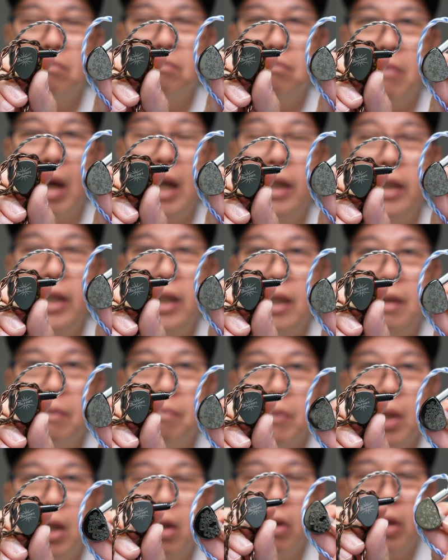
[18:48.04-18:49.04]
melody.
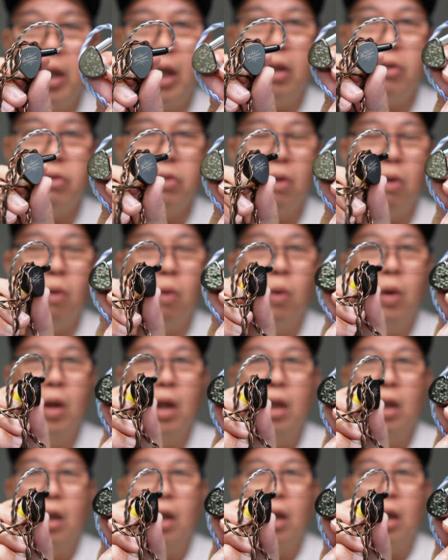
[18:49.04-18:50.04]
Okay, so
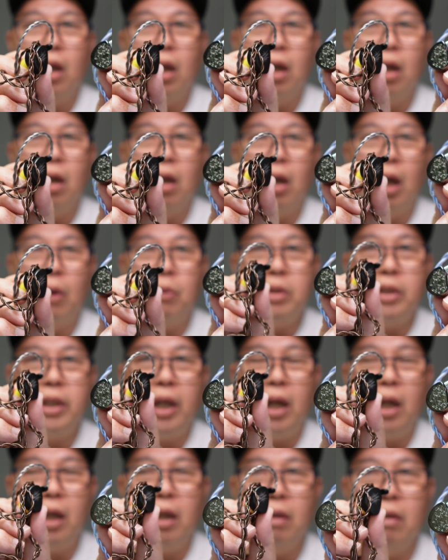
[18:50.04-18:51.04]
I would
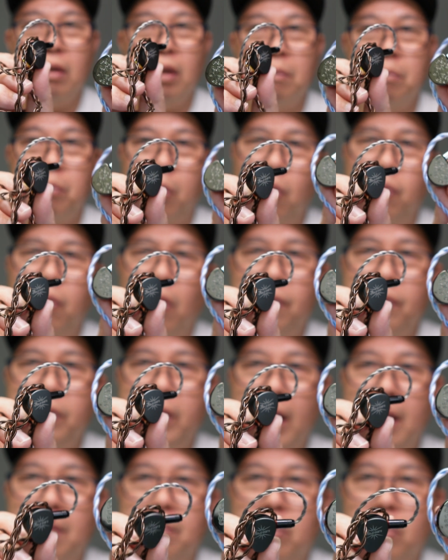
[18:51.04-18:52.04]
say in both of
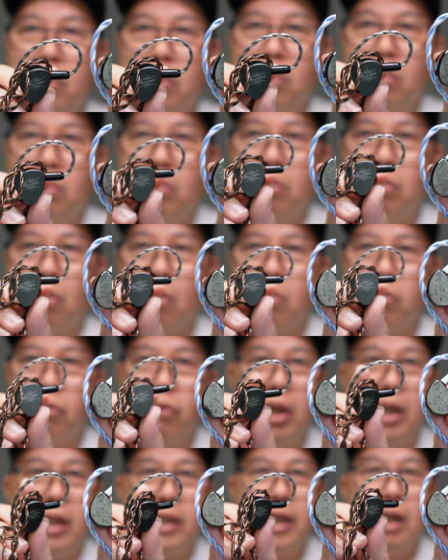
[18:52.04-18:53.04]
them don't
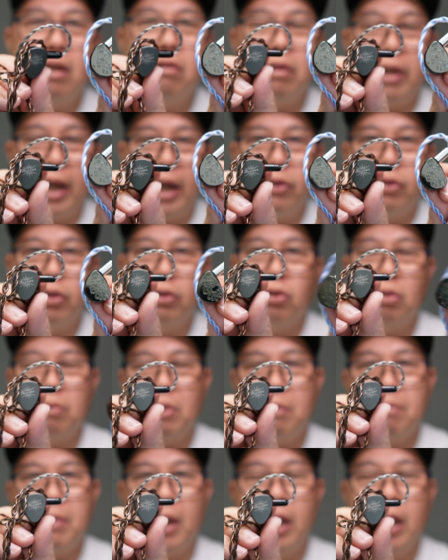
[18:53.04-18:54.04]
really sound natural to
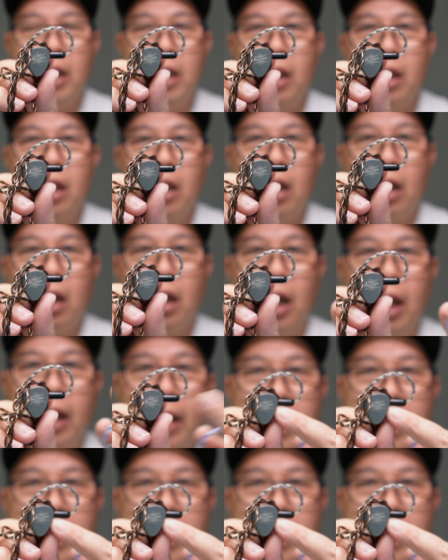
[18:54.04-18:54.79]
me, but I